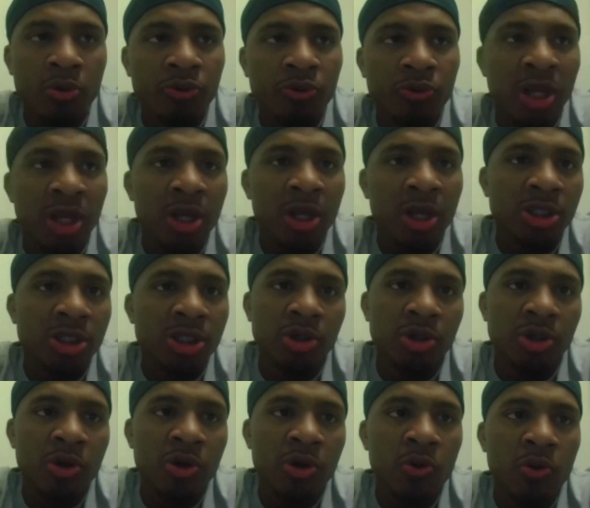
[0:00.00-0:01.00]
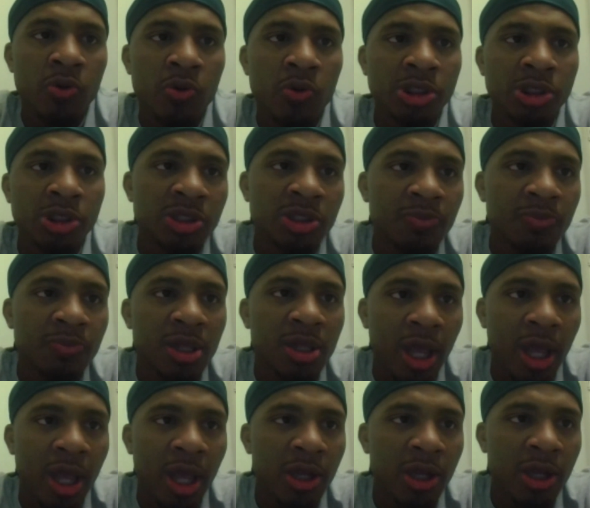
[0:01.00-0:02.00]
thing to do would just be
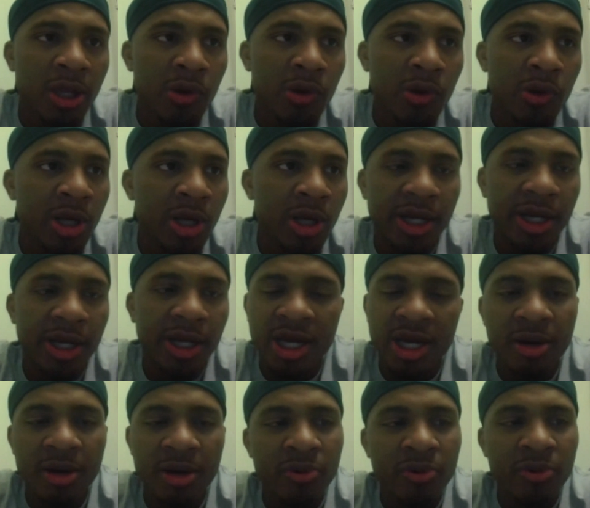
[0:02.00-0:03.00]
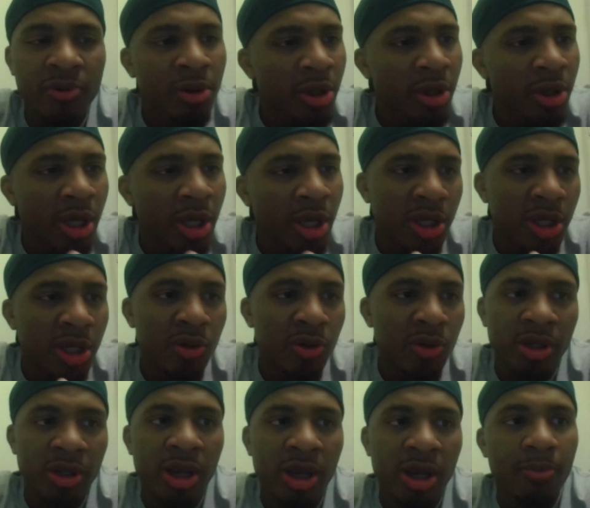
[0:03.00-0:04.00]
like you know you got a camera, you know
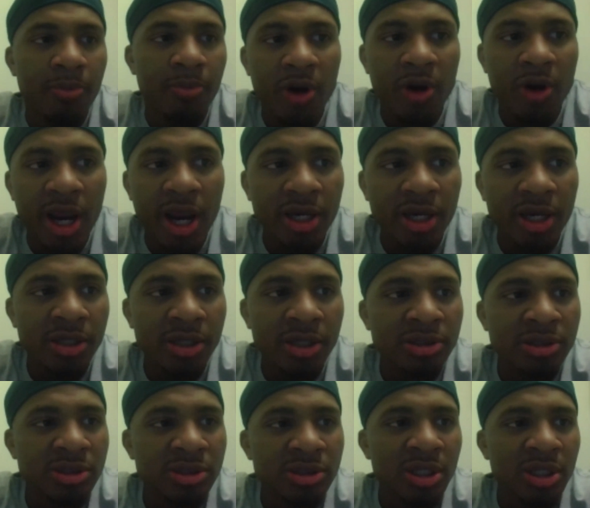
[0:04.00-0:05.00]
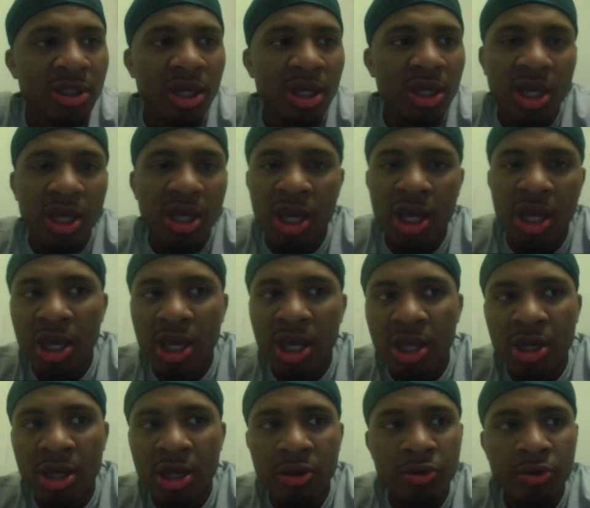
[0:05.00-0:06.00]
they at practice
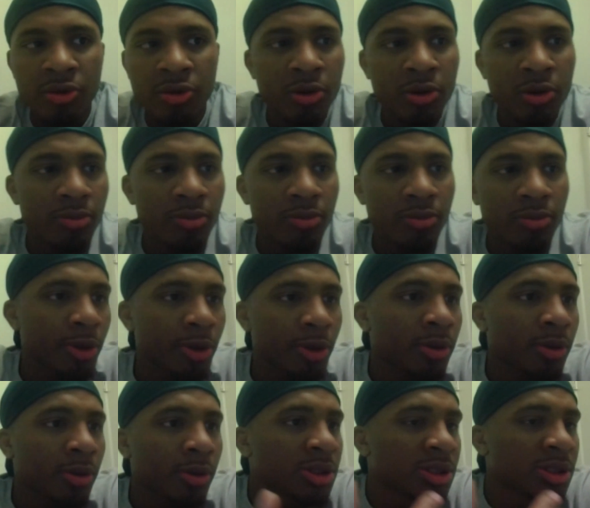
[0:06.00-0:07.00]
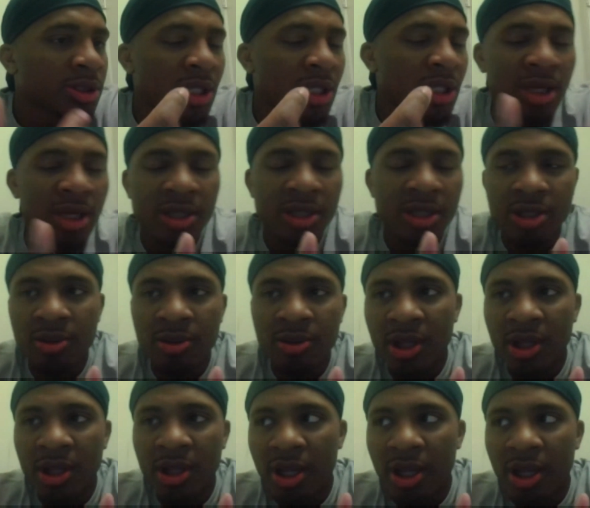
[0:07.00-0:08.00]
and you seeing them
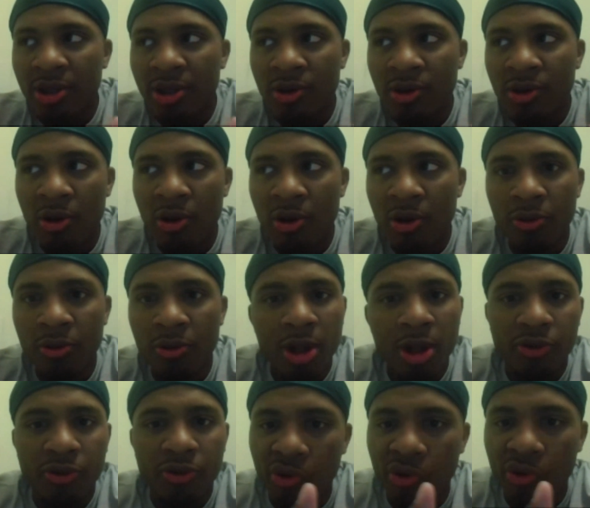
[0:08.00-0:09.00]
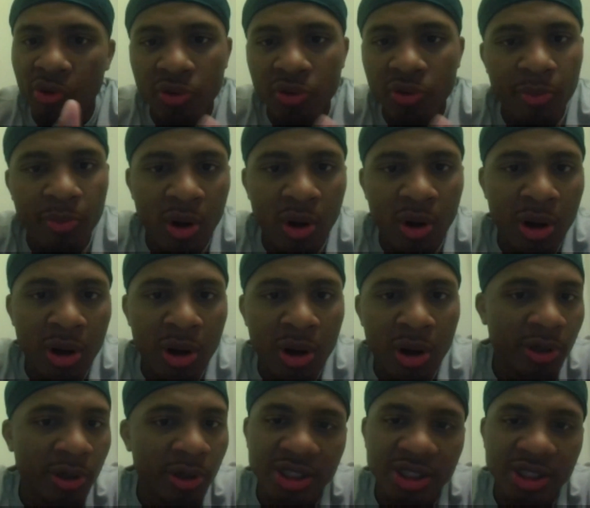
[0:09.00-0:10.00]
like you know throw the ball,
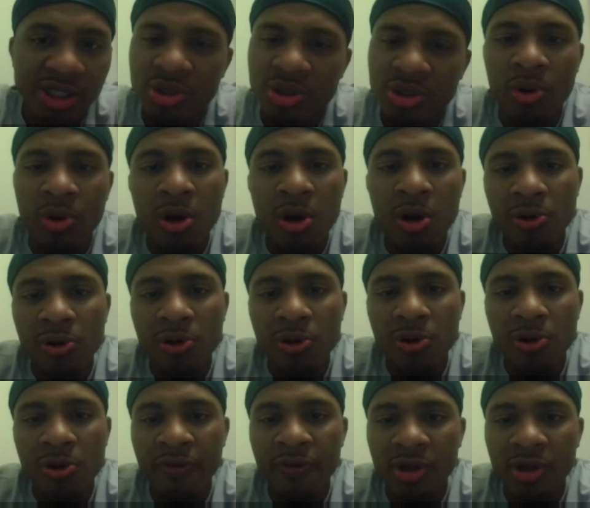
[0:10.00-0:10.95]
catch the ball or whatever